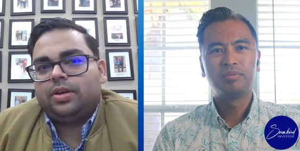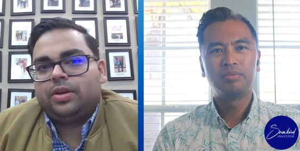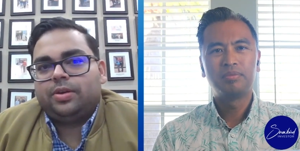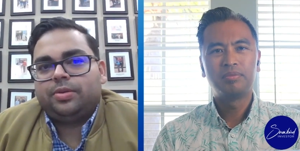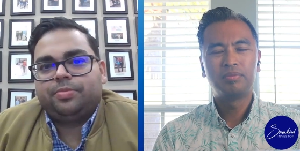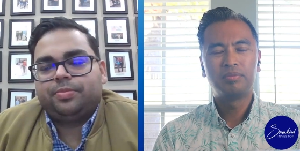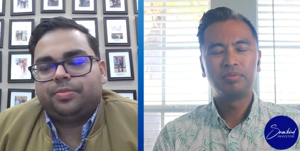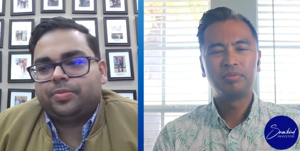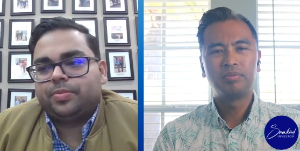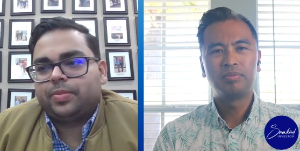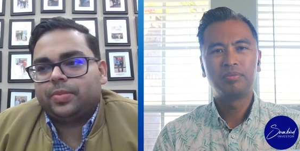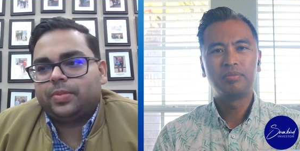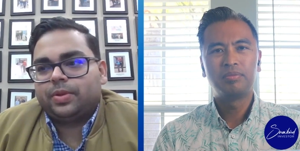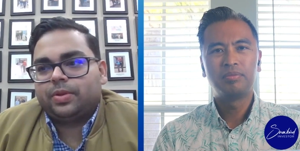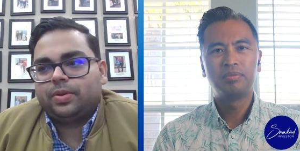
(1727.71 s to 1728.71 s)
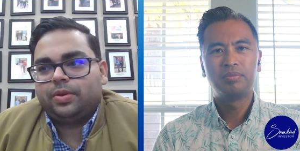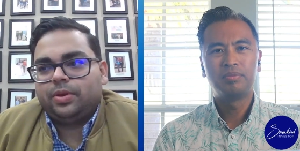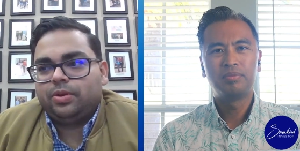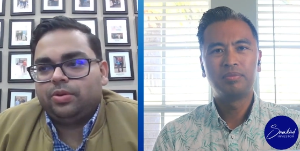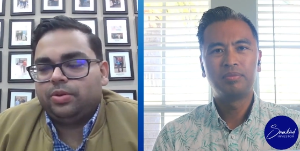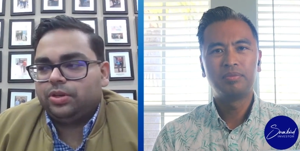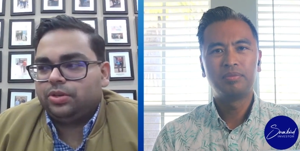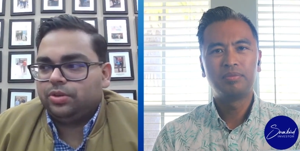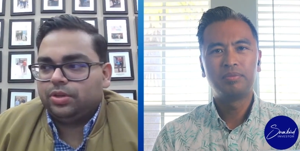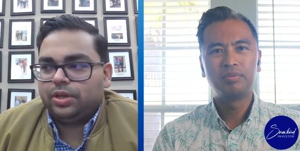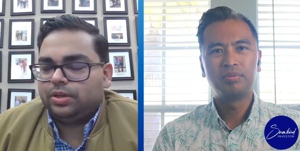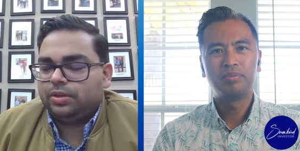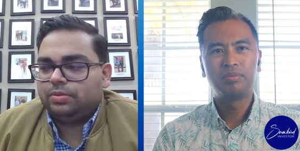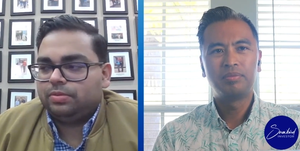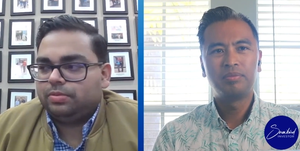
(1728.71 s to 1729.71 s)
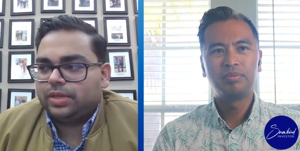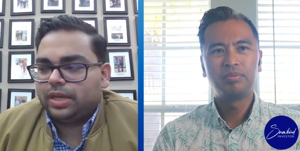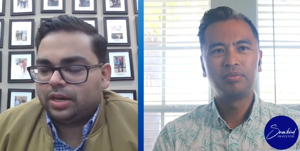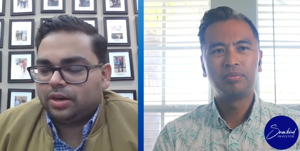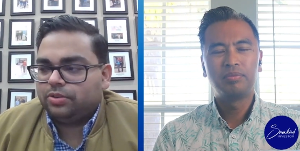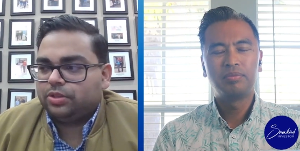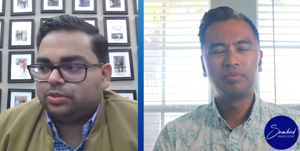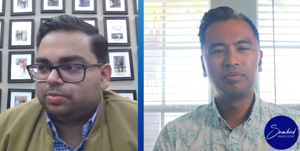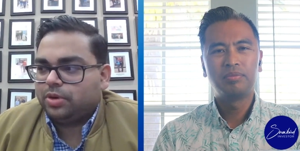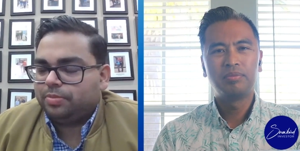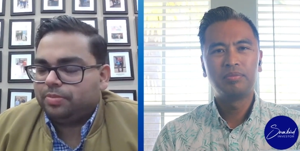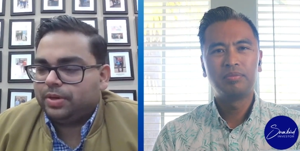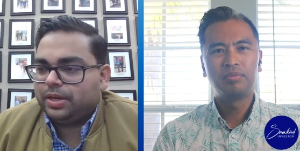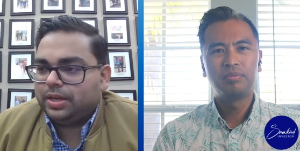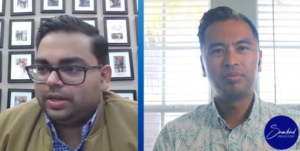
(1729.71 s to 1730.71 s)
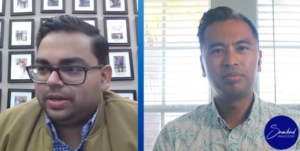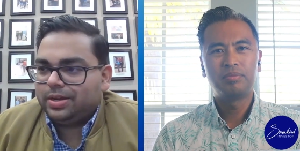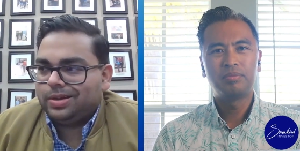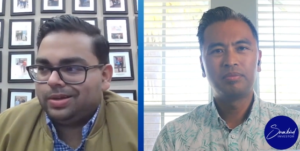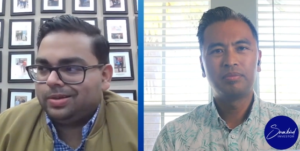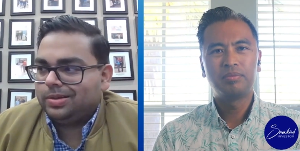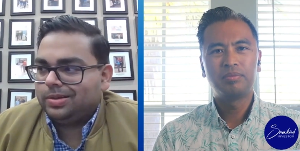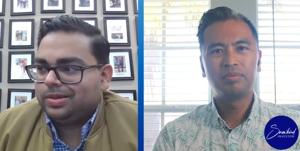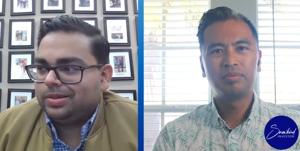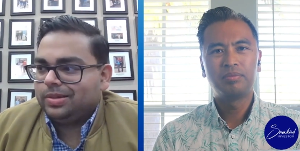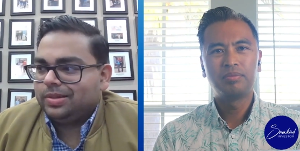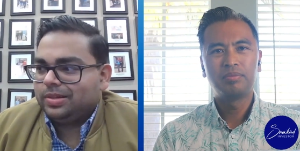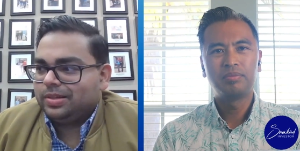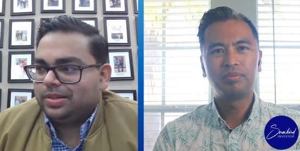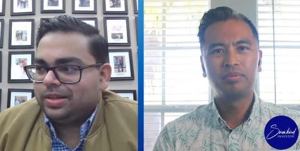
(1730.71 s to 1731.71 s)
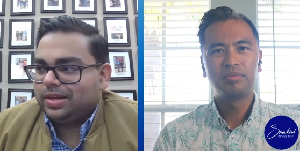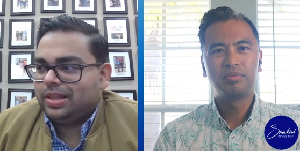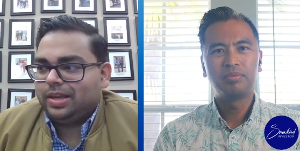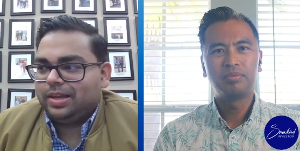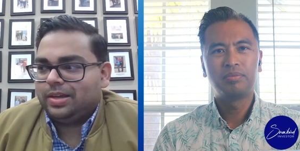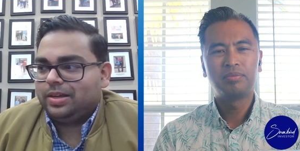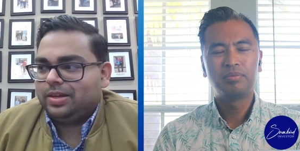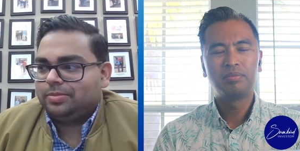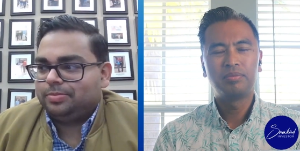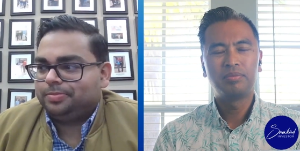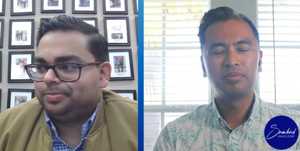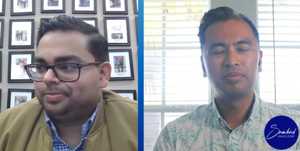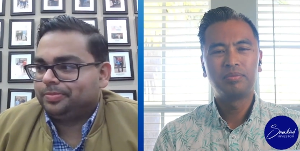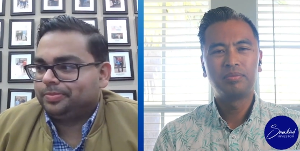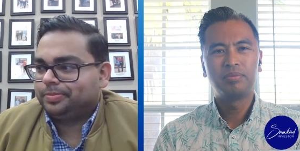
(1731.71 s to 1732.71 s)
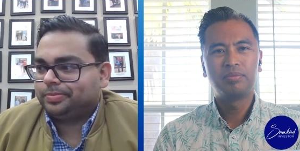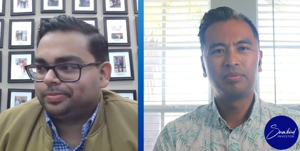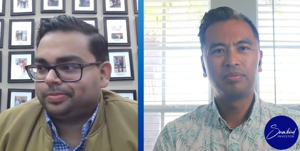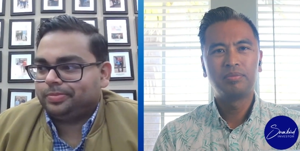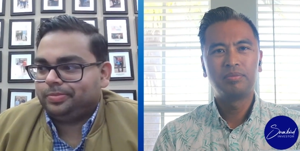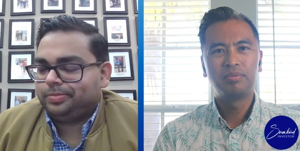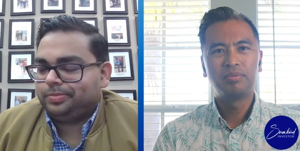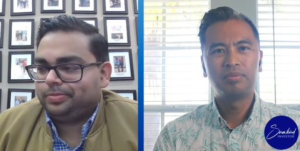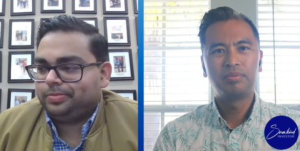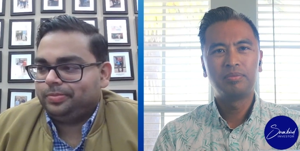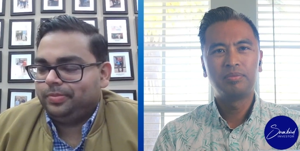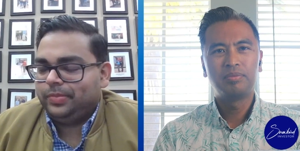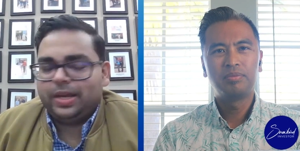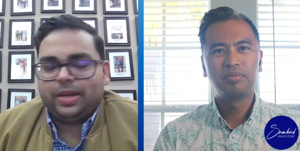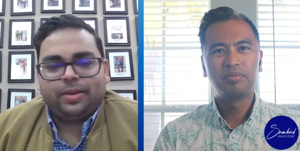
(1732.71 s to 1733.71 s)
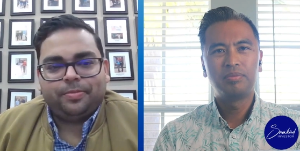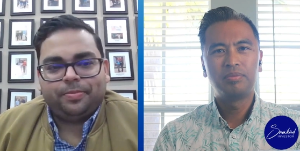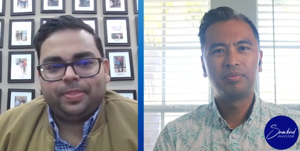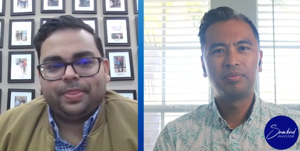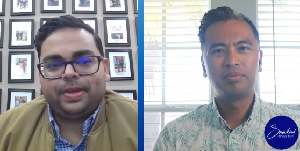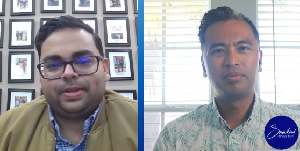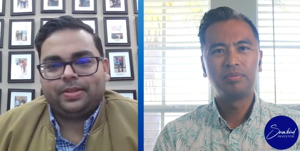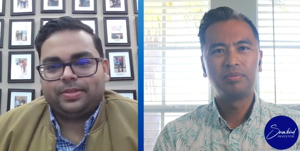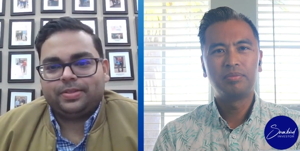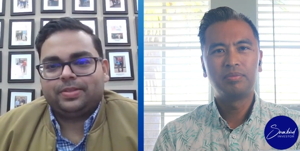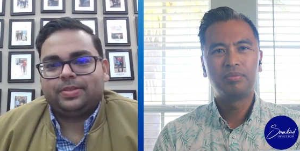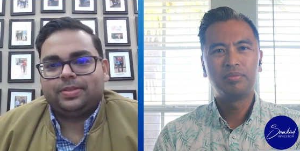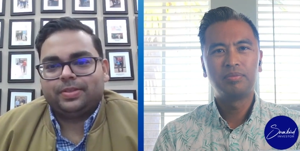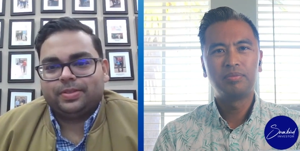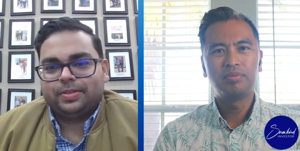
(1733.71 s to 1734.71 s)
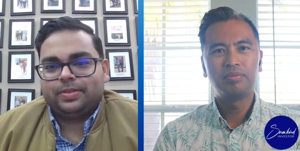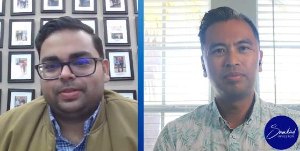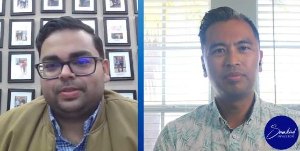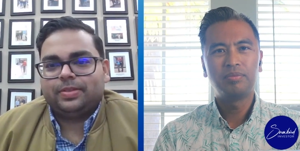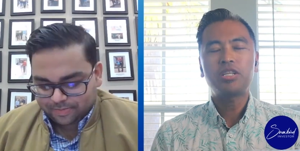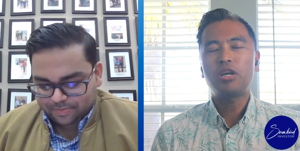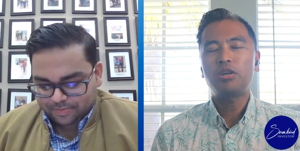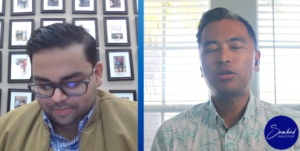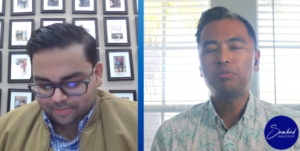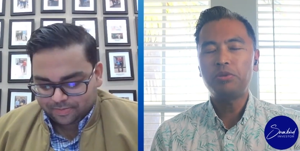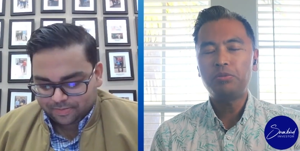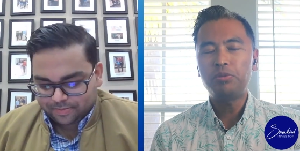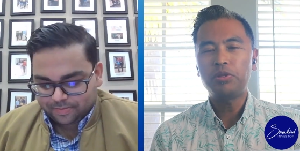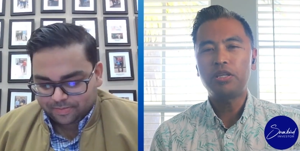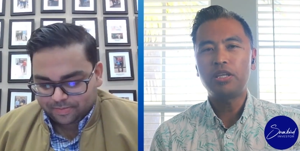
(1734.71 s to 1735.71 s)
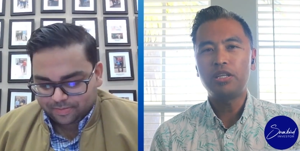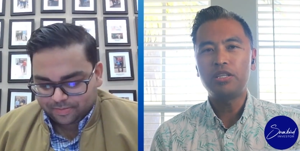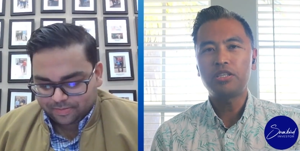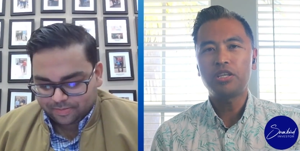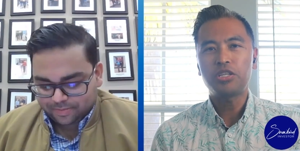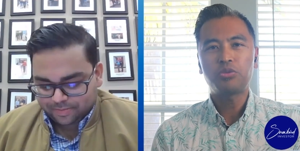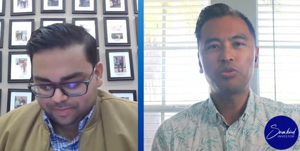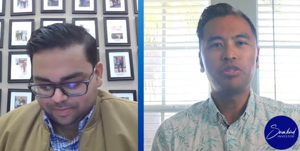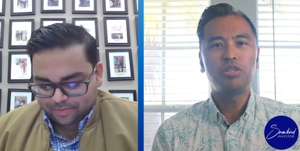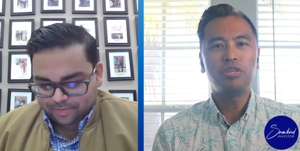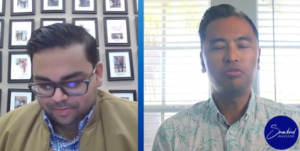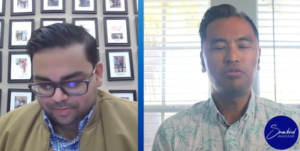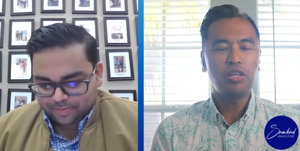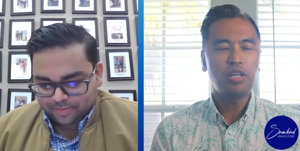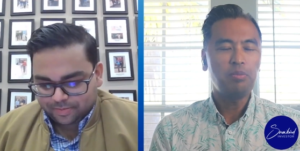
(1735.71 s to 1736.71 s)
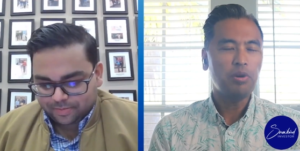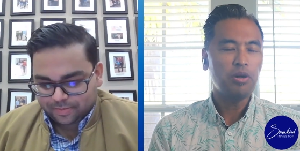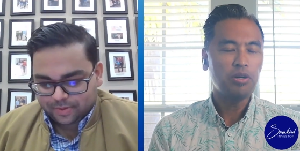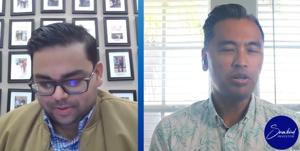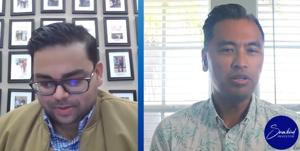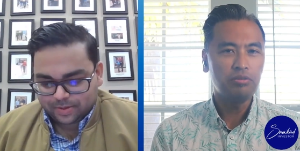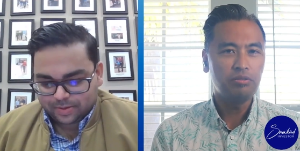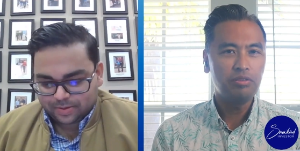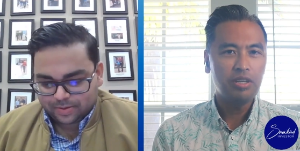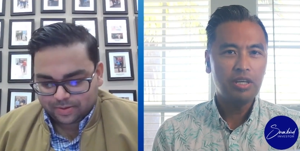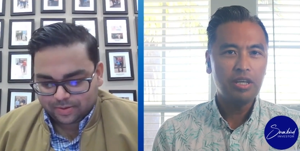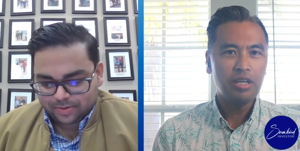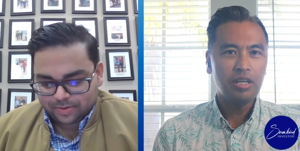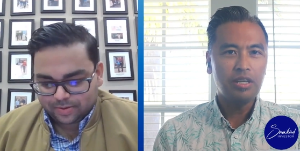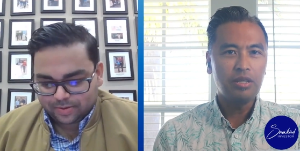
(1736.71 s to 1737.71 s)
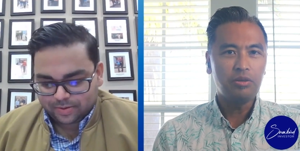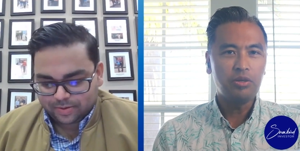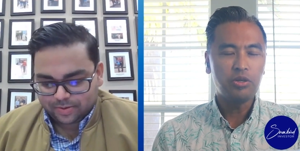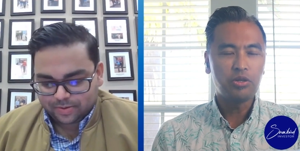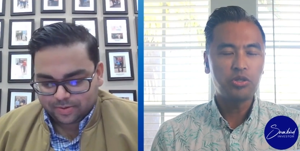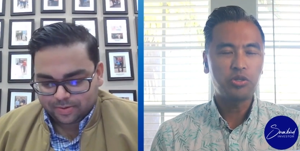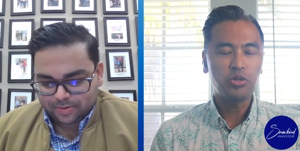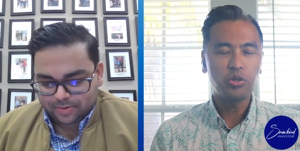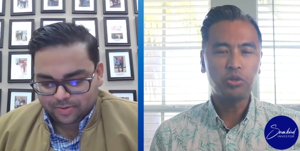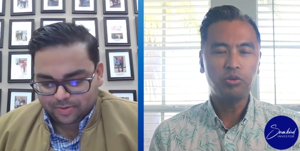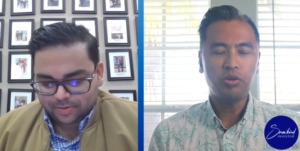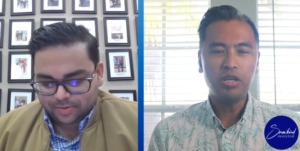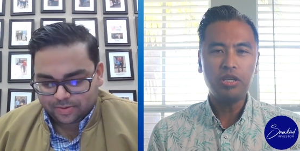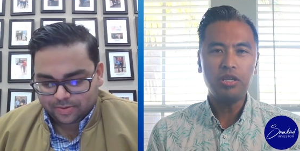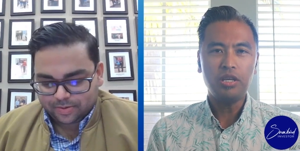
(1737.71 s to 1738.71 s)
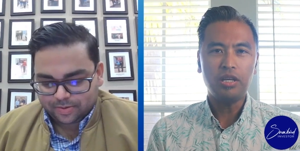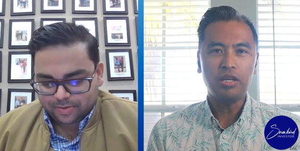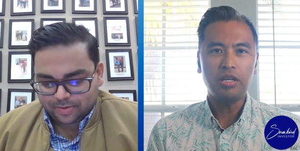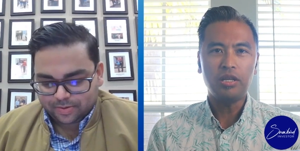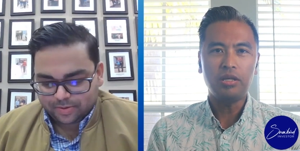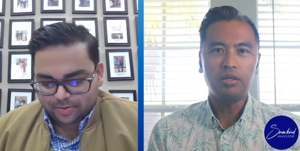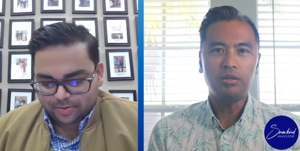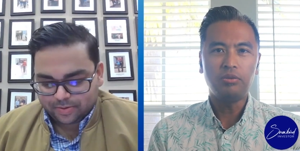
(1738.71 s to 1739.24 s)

Speaker 1: um, you know, and do and take care of this property. Uh, I think, um,
Speaker 2: yeah, that's. How can people get in touch with you if any part of, you know, your story uh,